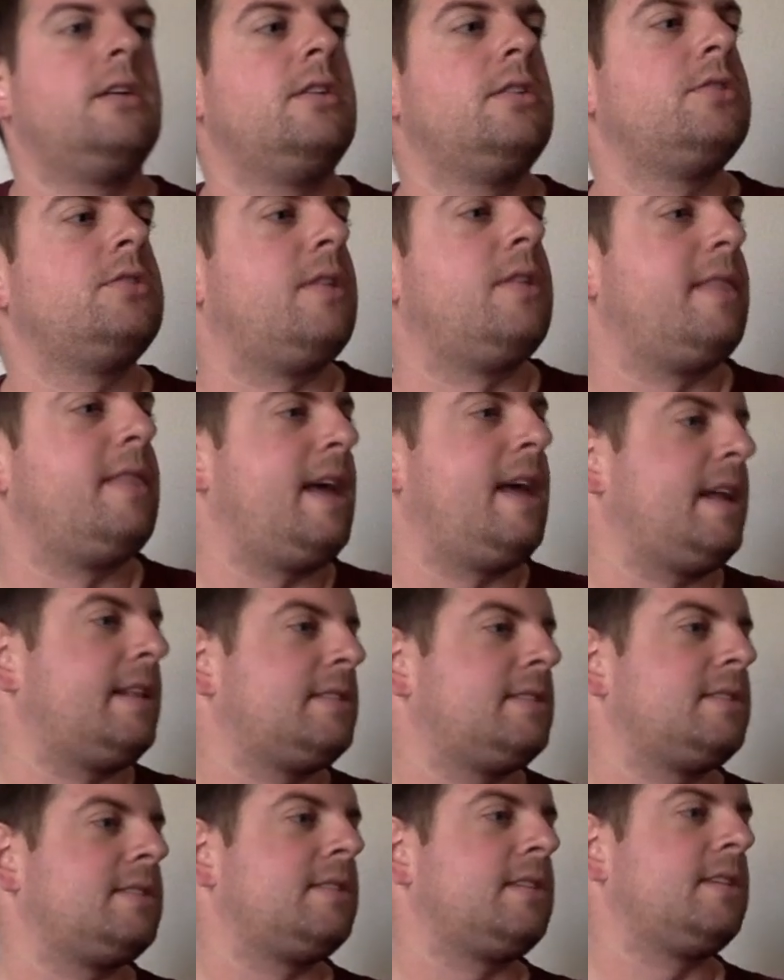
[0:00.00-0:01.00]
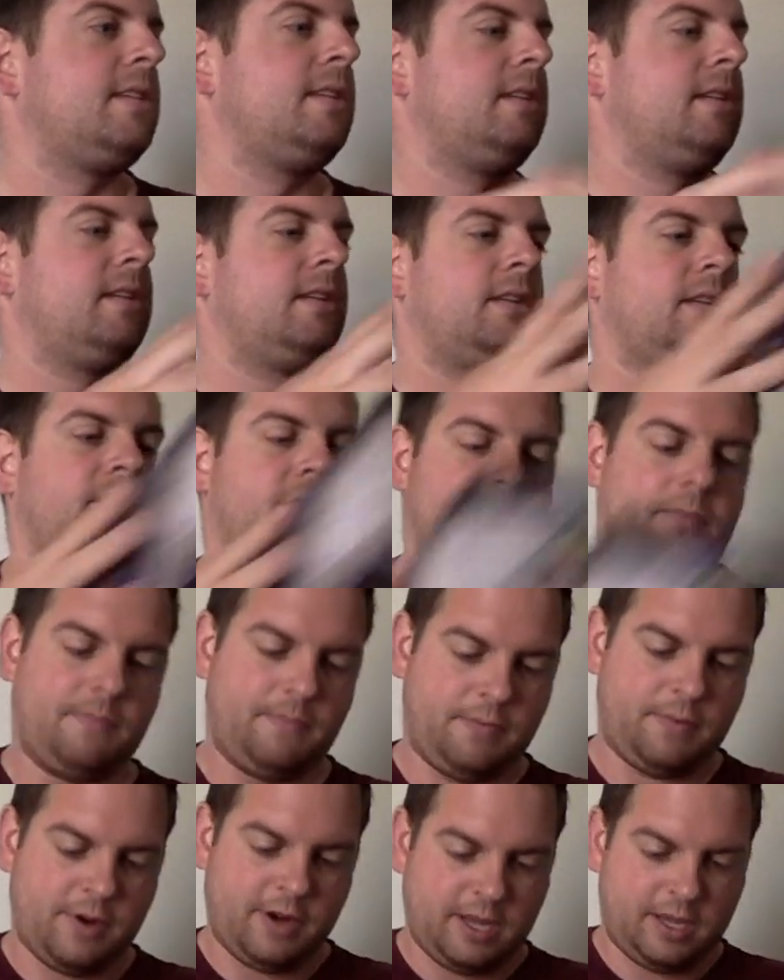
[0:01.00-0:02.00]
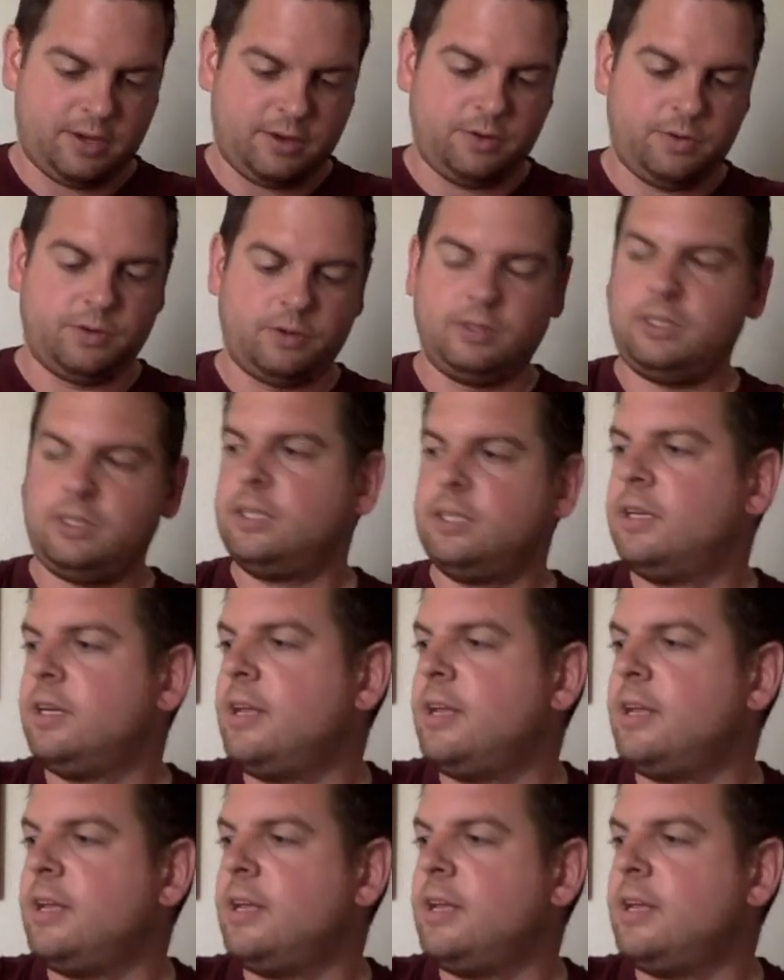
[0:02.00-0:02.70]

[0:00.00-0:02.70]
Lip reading: So that's pretty cool.